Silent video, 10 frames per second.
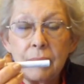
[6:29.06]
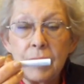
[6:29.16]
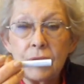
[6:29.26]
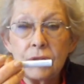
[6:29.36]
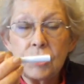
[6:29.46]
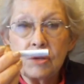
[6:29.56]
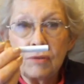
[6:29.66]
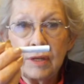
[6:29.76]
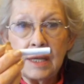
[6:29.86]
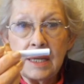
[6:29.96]
because you
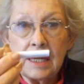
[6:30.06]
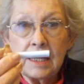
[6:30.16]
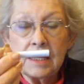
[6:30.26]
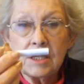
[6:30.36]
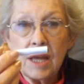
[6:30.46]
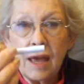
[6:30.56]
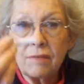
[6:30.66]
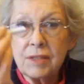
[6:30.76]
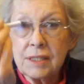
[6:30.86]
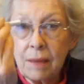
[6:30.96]
need to
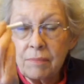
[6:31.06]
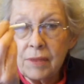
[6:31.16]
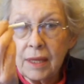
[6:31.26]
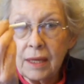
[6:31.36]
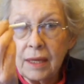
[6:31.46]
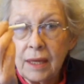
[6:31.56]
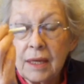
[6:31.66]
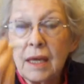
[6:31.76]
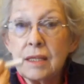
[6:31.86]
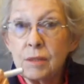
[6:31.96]
have something,
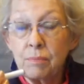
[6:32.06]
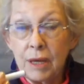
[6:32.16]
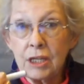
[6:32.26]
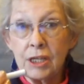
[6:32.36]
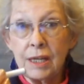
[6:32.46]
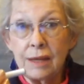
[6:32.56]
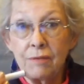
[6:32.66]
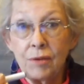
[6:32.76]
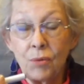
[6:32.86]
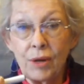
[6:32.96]
especially
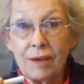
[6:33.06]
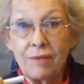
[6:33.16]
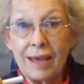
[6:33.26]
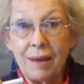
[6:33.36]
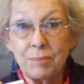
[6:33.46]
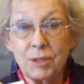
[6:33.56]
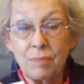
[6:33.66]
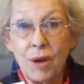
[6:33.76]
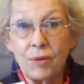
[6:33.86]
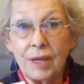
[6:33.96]
if you're giving up
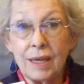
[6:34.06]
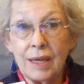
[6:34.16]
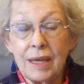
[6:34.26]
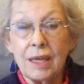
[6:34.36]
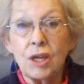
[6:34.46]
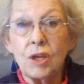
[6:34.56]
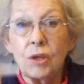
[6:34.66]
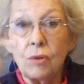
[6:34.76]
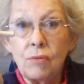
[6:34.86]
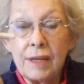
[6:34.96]
smoking,
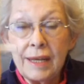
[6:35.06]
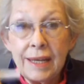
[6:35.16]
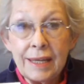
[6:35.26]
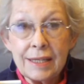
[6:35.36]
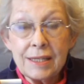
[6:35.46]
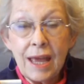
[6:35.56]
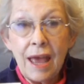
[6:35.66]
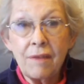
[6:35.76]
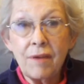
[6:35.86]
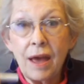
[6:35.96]
you need to
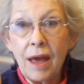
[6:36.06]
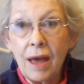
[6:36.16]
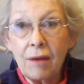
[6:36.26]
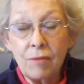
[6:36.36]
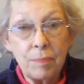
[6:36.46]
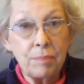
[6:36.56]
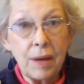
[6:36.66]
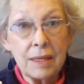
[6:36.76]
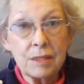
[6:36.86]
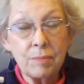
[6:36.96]
have a
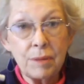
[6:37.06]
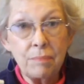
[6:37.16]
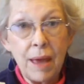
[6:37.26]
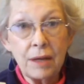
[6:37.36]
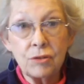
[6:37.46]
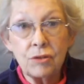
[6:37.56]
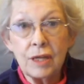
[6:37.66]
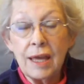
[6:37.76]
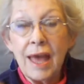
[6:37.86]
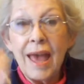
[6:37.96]
replacement
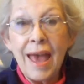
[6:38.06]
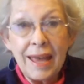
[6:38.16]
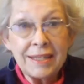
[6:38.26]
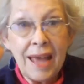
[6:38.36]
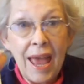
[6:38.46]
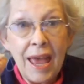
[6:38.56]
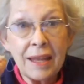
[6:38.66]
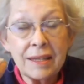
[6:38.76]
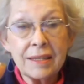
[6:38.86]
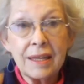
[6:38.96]
battery at
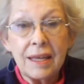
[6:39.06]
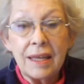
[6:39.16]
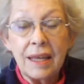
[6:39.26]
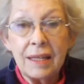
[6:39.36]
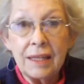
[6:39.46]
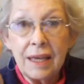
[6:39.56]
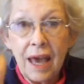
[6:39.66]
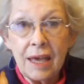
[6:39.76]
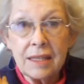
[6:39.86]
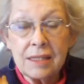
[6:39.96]
hand in
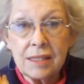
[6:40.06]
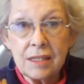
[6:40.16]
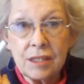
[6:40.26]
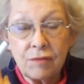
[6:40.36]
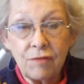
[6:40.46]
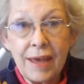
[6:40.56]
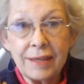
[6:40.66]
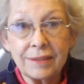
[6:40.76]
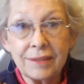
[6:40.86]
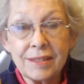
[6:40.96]
case this
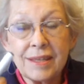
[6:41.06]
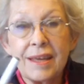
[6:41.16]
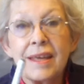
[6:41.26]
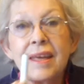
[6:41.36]
fails.